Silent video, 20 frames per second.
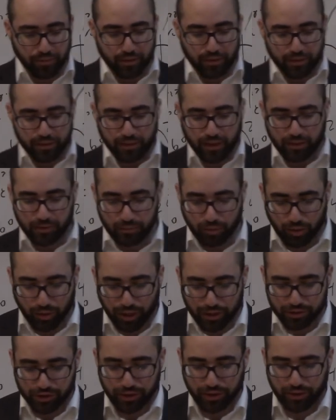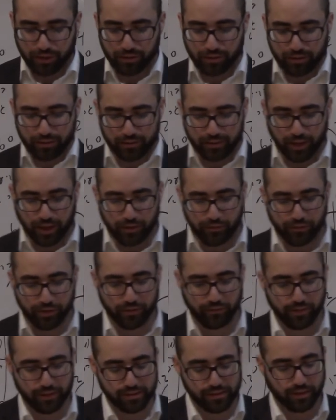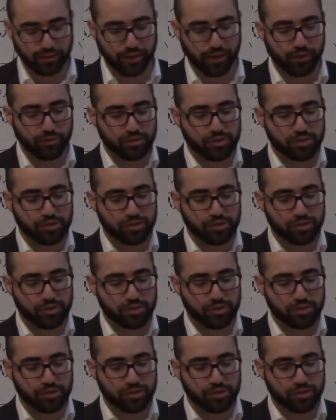So then